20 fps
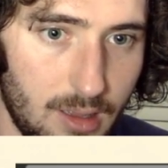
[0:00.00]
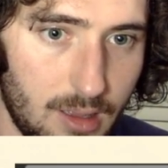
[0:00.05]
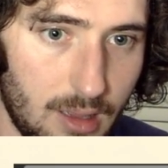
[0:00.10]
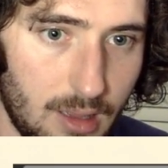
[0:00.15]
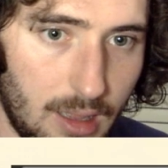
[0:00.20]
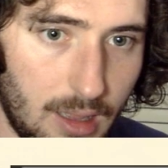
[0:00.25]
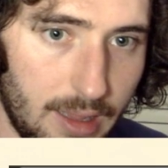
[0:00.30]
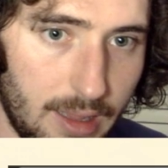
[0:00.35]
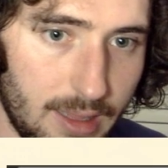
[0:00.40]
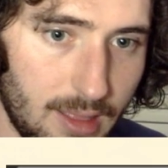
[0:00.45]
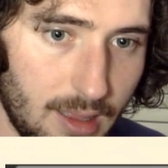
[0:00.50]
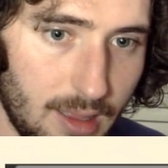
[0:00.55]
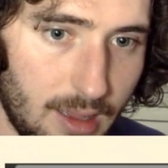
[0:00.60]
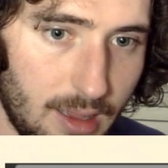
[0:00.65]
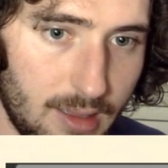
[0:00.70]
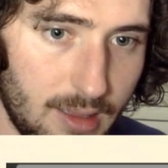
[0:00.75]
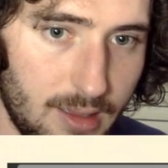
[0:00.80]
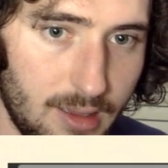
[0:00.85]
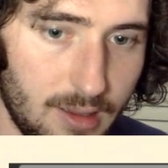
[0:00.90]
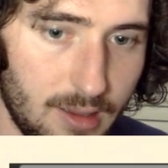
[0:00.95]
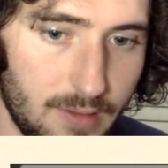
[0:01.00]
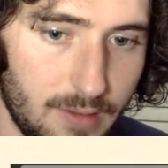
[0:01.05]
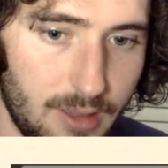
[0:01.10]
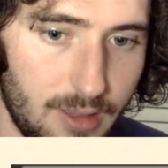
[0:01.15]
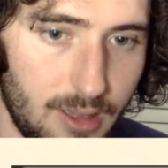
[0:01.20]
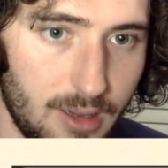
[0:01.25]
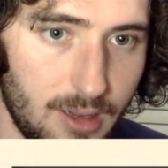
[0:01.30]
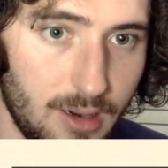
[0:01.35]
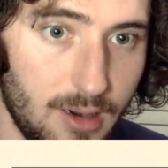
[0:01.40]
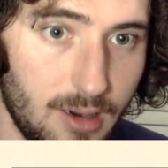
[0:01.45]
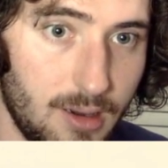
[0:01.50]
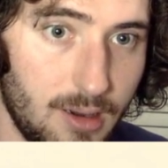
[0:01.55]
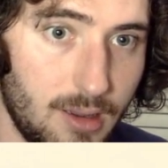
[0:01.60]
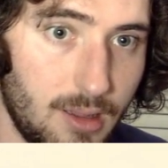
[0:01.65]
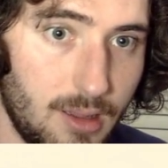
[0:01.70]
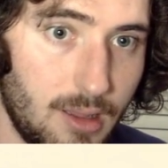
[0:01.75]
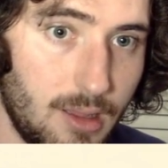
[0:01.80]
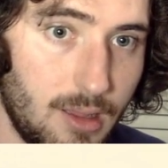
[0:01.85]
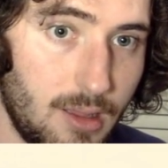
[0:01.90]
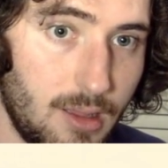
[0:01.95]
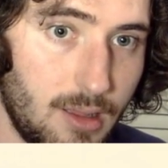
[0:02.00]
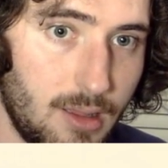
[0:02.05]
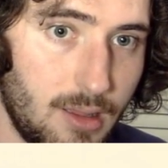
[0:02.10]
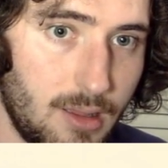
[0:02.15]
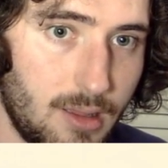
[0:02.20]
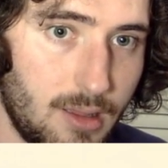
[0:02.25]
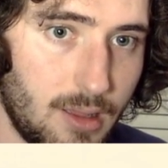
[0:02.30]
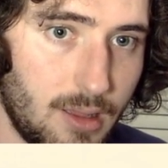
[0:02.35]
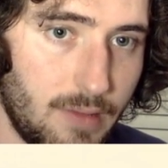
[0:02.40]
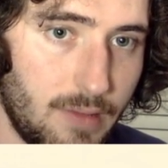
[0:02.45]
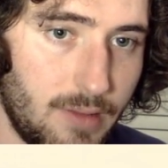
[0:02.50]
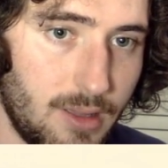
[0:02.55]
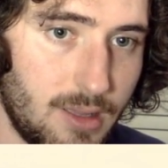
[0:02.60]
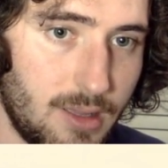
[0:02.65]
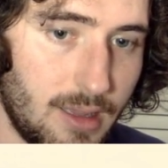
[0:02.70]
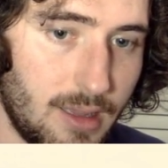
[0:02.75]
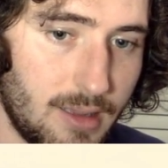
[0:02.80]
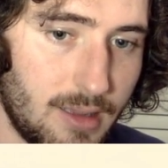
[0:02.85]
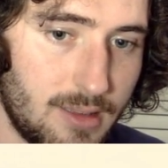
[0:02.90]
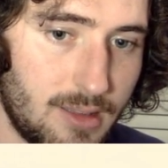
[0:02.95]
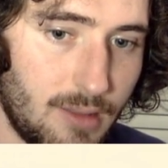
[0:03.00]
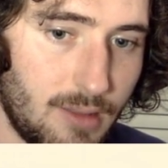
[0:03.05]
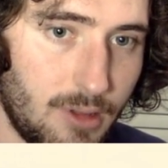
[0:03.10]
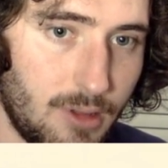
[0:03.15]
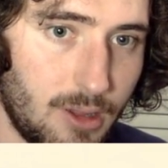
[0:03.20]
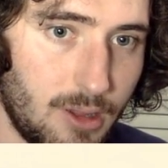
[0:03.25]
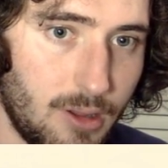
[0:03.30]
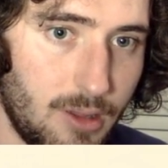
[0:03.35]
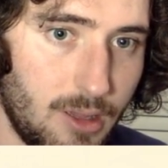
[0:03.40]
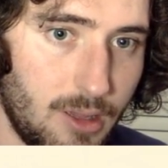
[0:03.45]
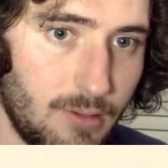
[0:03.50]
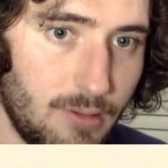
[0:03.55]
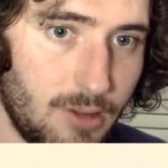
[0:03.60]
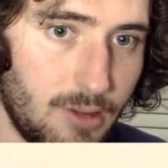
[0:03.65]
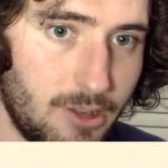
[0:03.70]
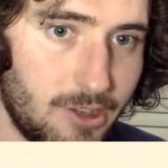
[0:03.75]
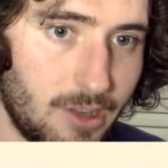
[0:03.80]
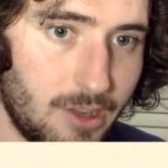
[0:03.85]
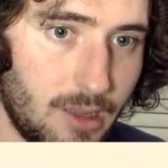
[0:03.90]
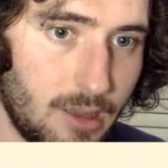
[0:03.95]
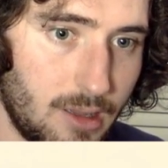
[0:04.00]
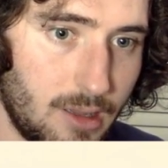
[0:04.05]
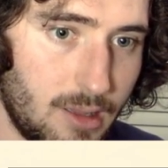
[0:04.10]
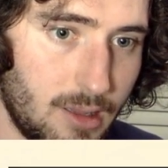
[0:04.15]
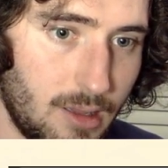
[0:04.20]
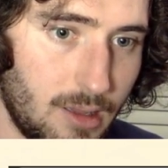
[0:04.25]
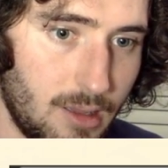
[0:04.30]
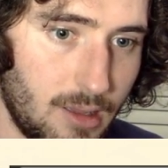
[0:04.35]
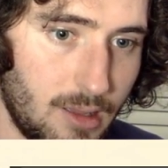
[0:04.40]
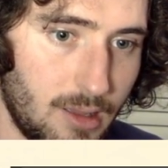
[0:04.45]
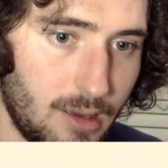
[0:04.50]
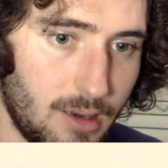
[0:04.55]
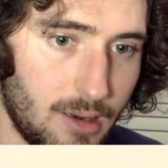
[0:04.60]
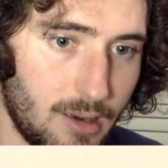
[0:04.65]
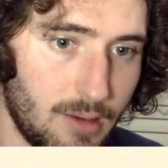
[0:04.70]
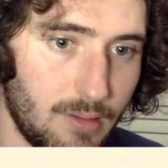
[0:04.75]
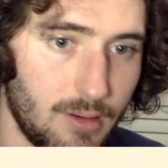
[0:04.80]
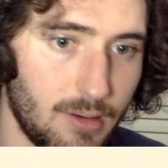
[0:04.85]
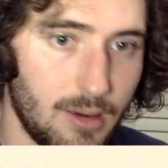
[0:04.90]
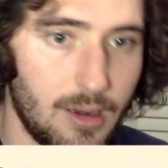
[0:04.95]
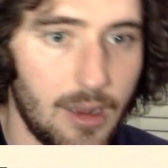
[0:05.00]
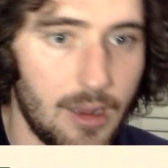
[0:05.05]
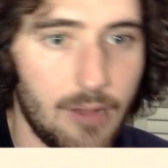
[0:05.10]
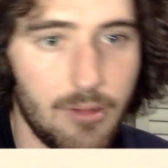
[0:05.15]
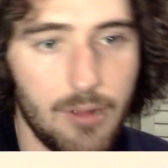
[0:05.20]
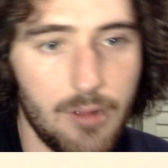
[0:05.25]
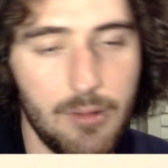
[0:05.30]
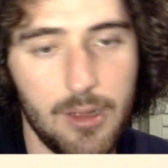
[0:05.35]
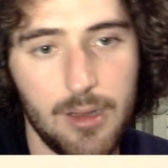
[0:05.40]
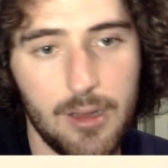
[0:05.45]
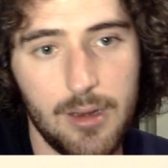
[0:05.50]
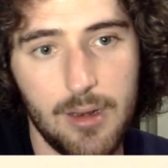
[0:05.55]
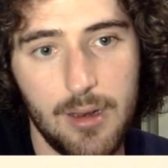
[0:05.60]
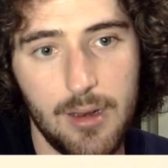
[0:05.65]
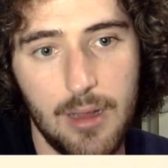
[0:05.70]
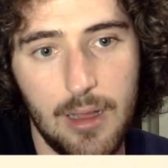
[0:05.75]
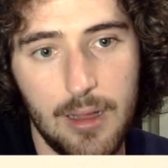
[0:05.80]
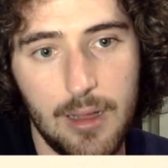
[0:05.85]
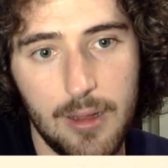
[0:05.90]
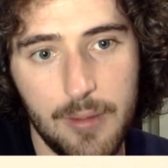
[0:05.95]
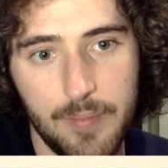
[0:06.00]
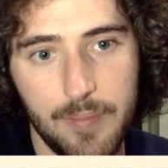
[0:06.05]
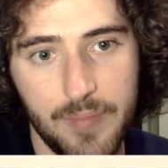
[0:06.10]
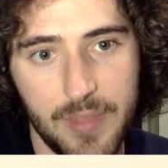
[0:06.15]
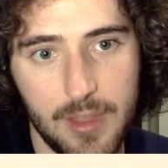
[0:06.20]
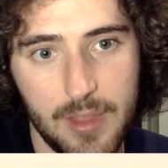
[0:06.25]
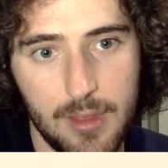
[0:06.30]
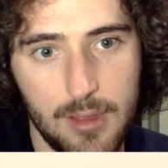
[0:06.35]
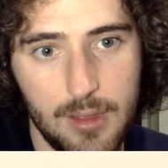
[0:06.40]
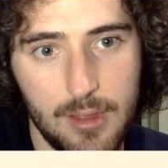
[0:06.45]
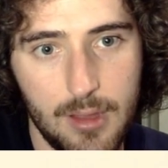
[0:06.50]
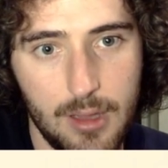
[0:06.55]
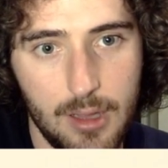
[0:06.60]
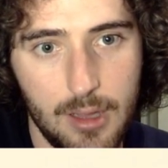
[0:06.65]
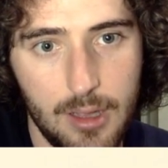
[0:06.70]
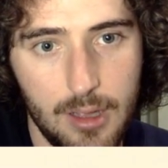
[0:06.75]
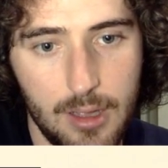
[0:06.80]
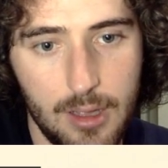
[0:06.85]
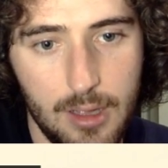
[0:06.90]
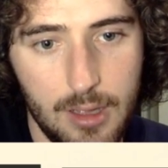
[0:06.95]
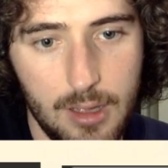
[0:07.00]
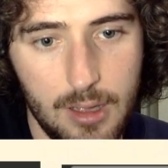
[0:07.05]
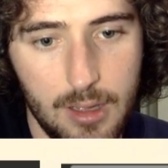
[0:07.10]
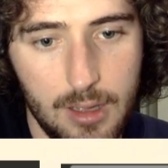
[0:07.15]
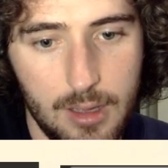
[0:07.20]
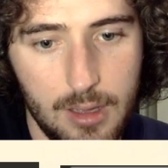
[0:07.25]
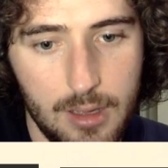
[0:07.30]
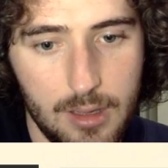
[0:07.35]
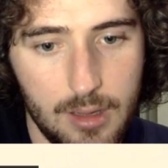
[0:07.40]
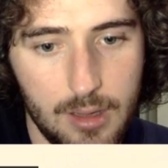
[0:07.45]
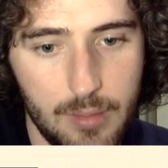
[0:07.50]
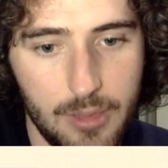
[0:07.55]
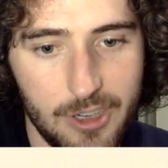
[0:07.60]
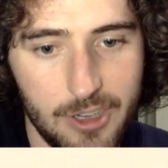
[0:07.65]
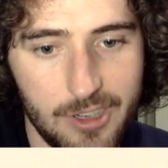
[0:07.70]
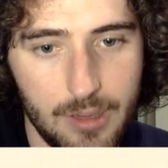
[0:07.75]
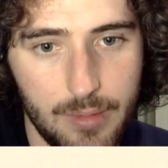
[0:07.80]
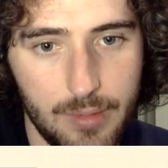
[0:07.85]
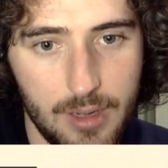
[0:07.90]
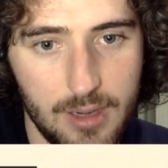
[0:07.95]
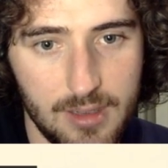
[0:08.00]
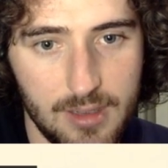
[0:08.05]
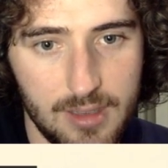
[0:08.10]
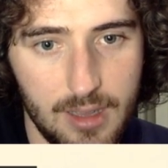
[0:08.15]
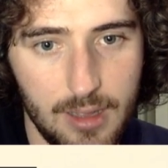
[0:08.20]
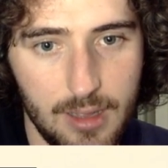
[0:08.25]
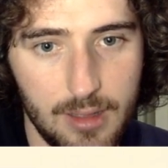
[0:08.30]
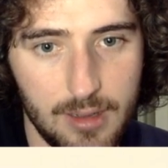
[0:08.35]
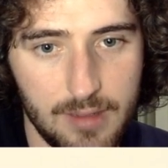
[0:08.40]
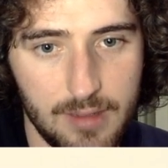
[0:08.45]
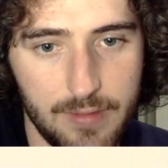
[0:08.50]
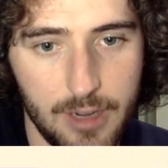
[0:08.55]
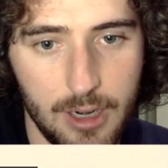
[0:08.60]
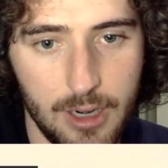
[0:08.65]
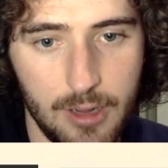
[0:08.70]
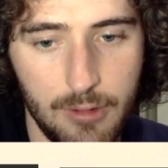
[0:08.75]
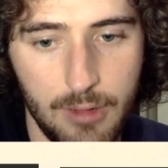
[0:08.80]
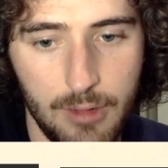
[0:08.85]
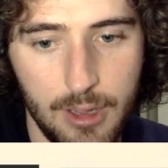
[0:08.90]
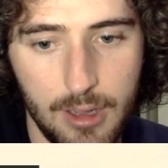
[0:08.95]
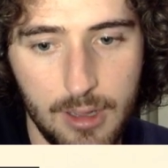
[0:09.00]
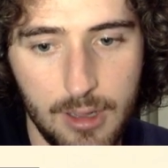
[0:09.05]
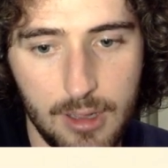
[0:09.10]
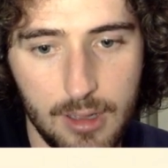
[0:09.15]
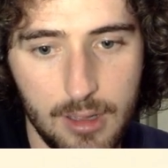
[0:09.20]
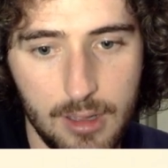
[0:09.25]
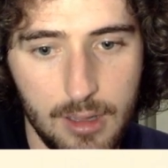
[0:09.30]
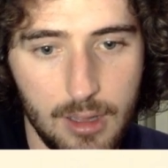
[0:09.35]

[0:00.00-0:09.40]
I like the idea of here. If he takes, then we go here with check, and now we win. The bishop and his king looks very weak.